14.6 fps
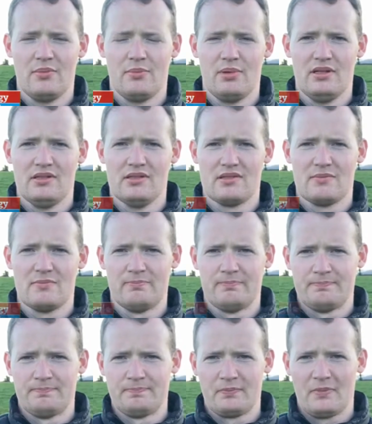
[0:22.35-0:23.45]
bills,
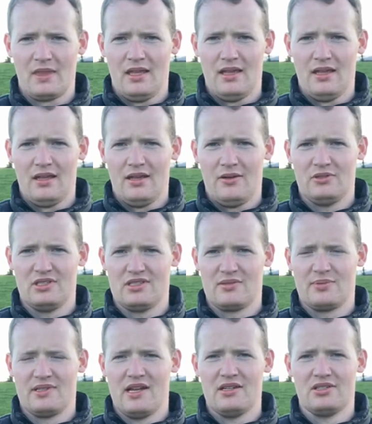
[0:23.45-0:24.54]
which is
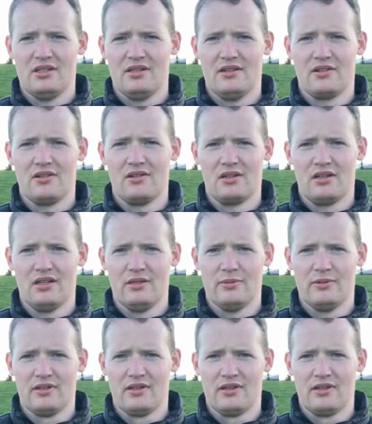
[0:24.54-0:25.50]
substantial in the current climate.